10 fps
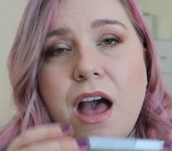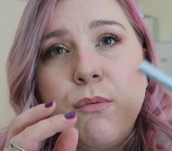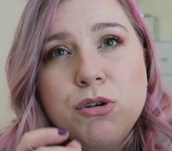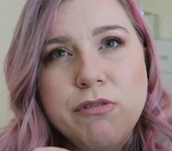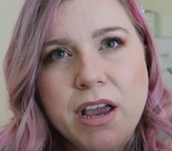I
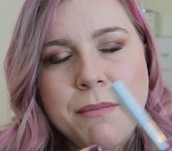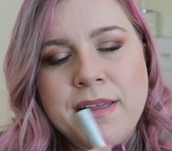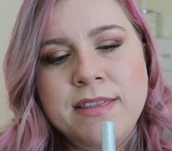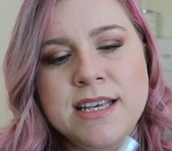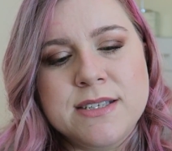would
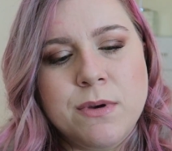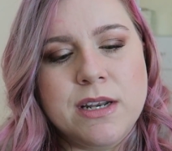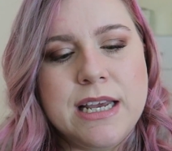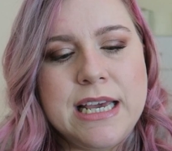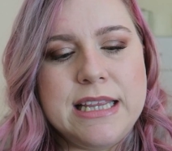recommend this
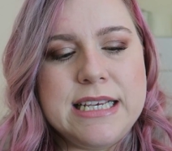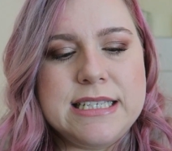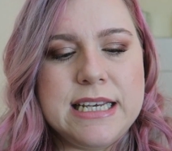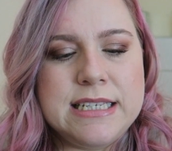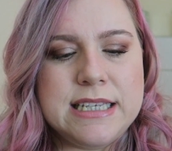one.
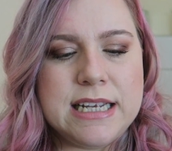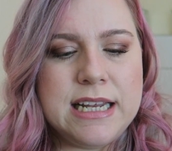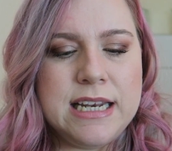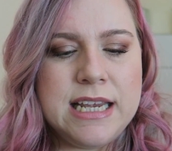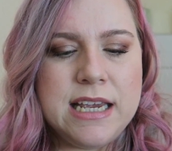This is the
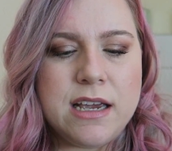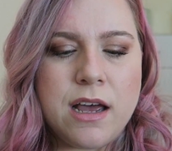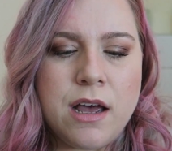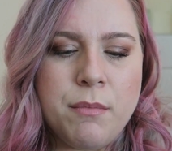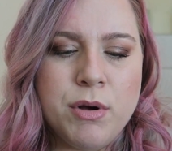Clinique
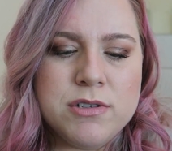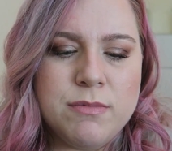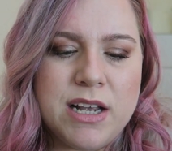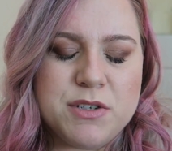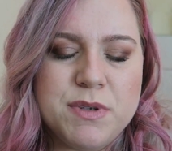
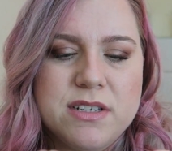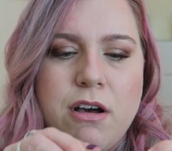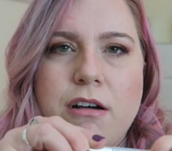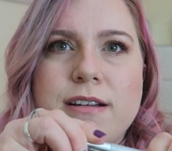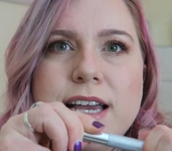Bottom Lash
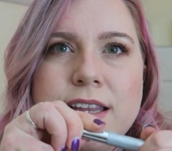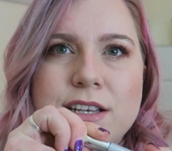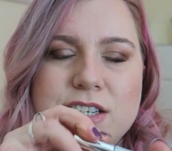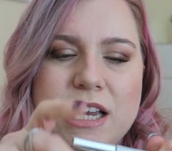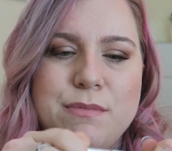Mascara in
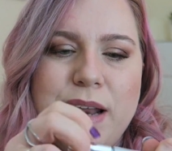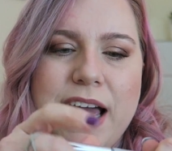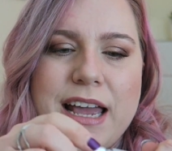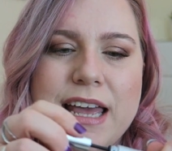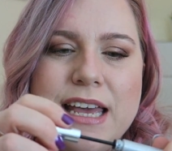the shade
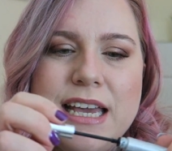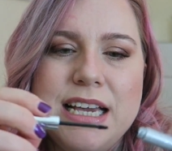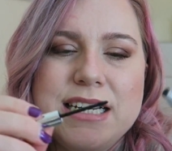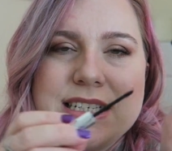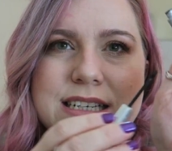Black.
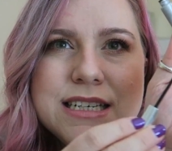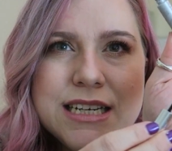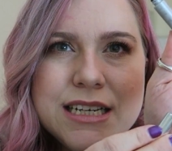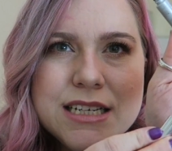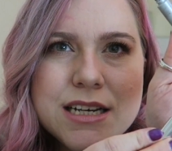It has a
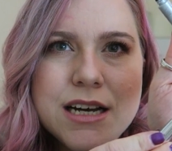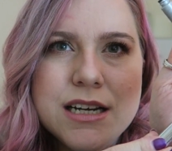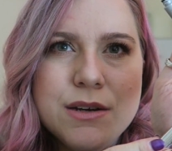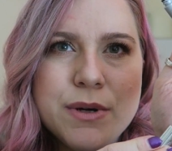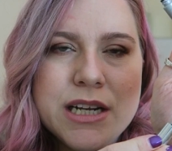teeny
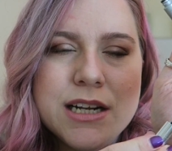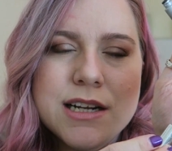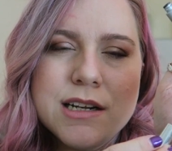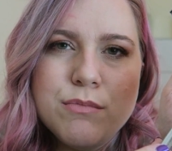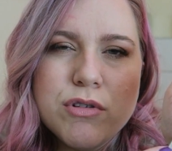tiny weeny
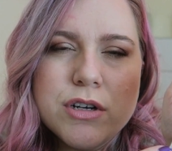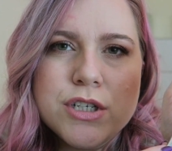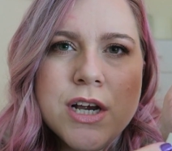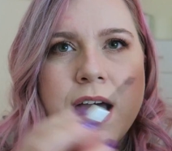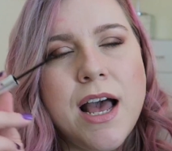little
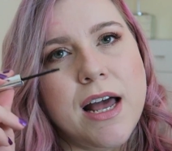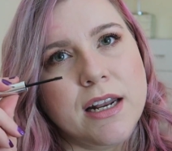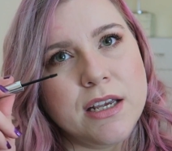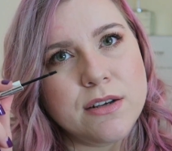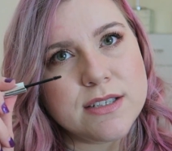brush,
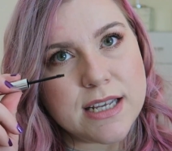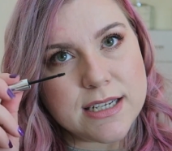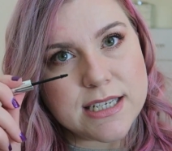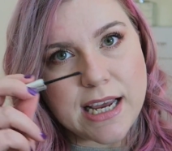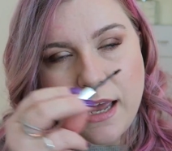and I use
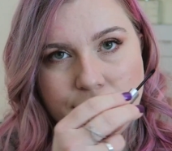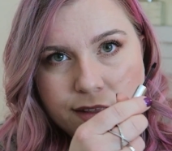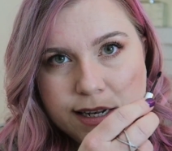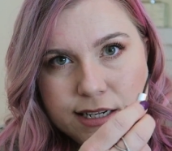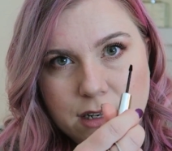that to get
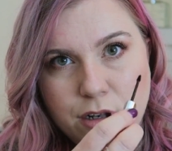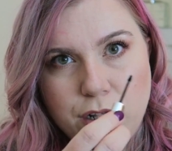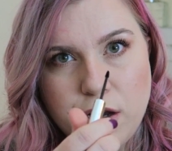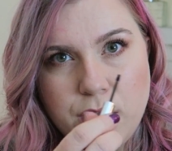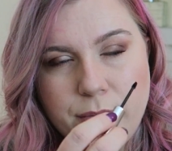the
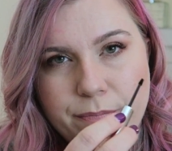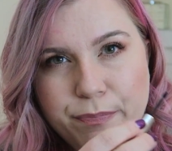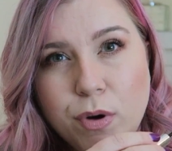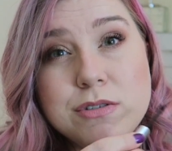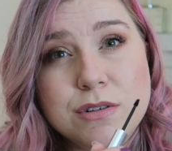little
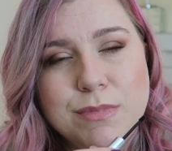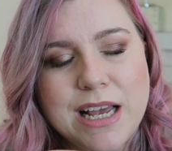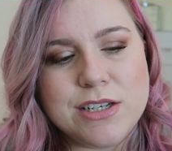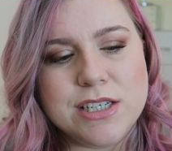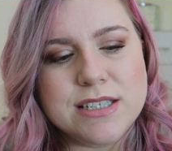bottom
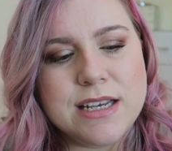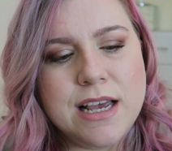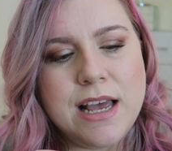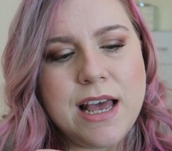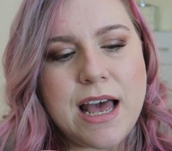lashes,
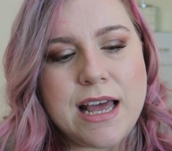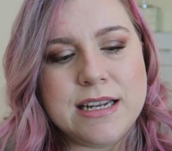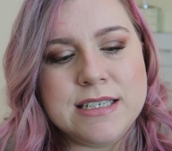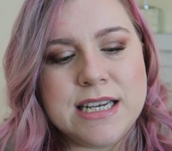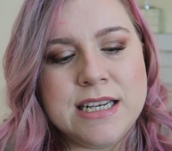
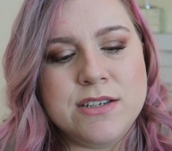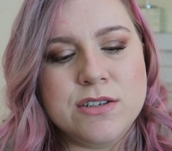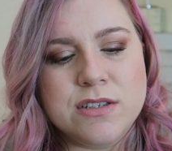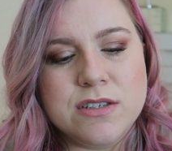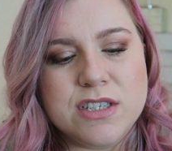and it
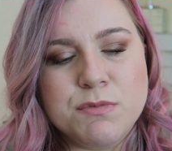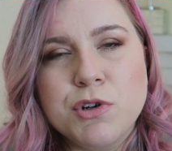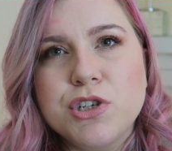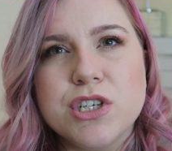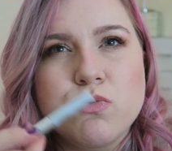doesn't
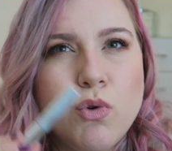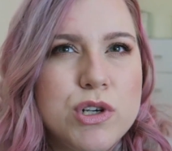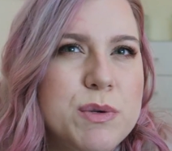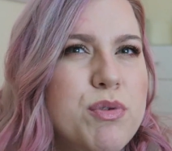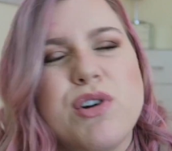smudge, it's
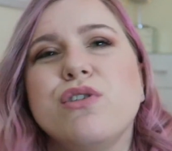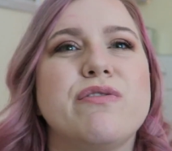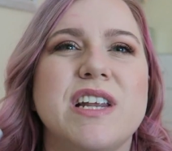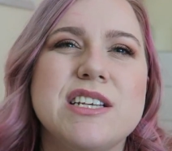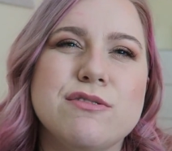
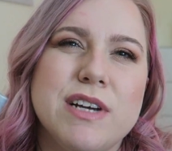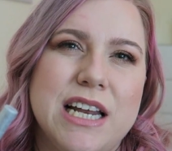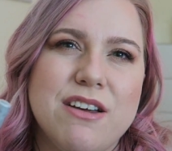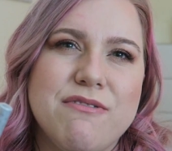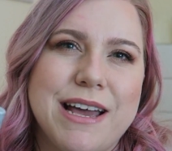waterproof, and it's
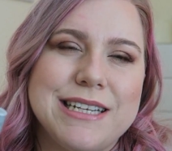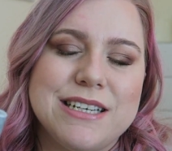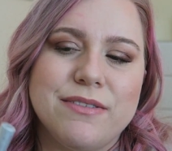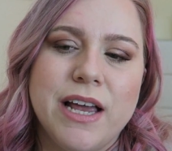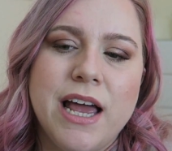really
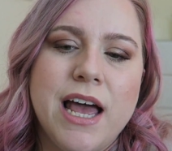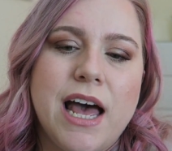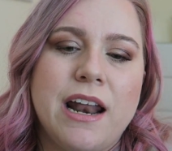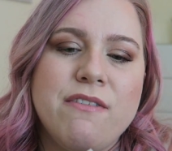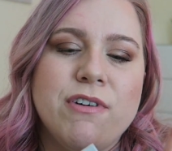effective.
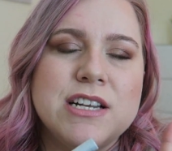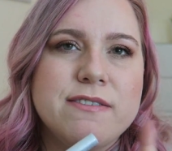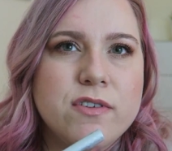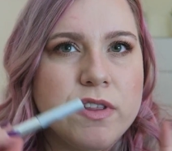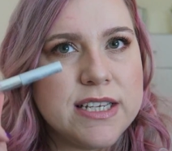And I find
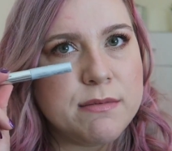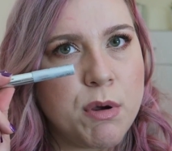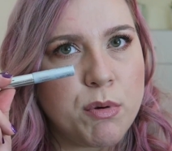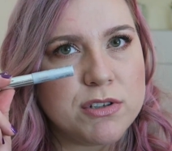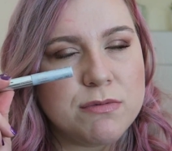if I've got this on
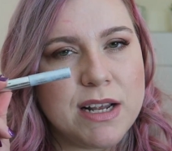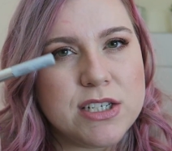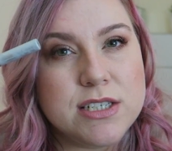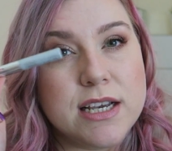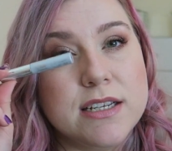my bottom
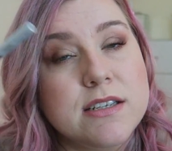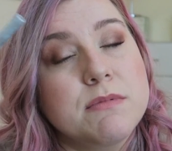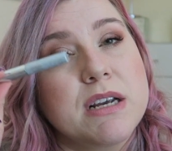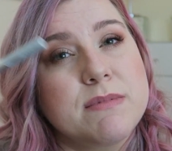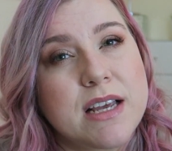lashes, I can
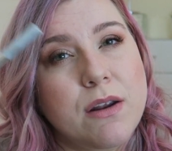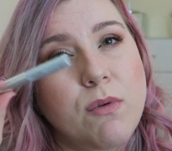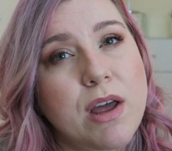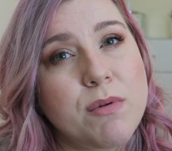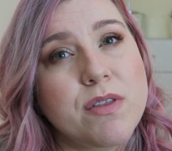sometimes get
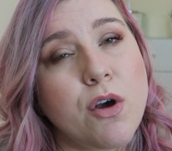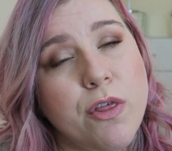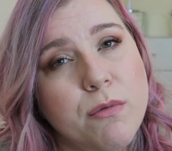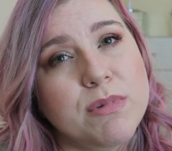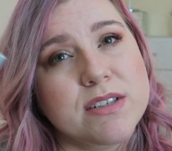away with
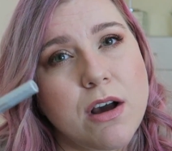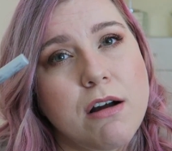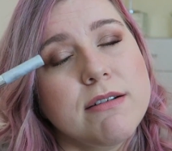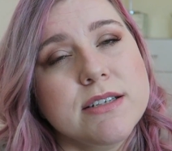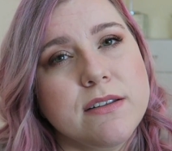other
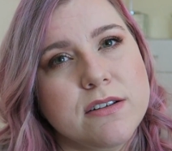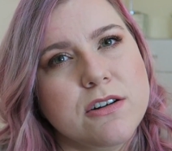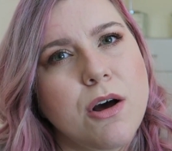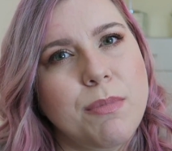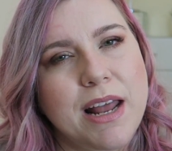mascaras on the
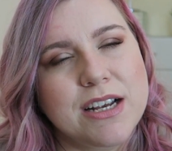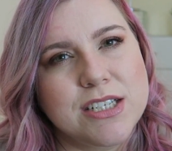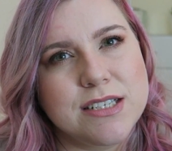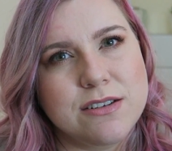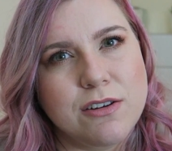top
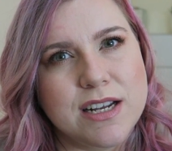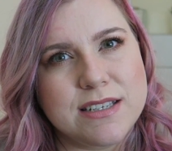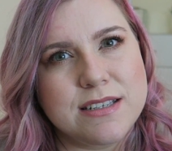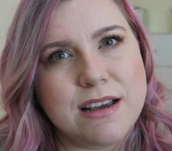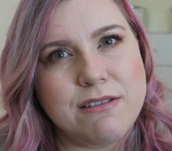lashes, not
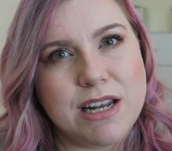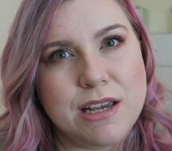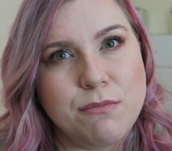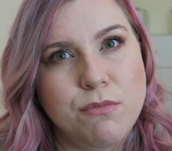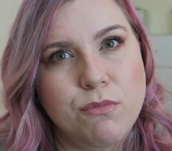
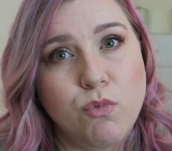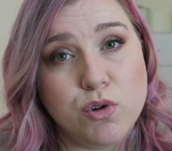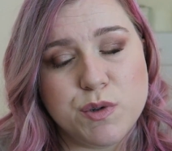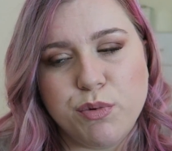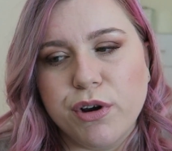necessarily
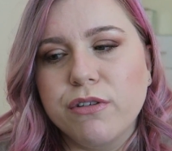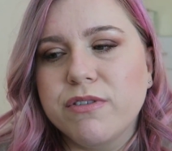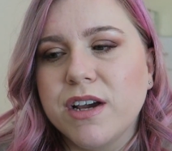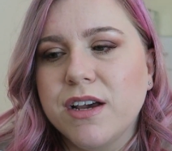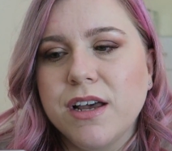waterproof.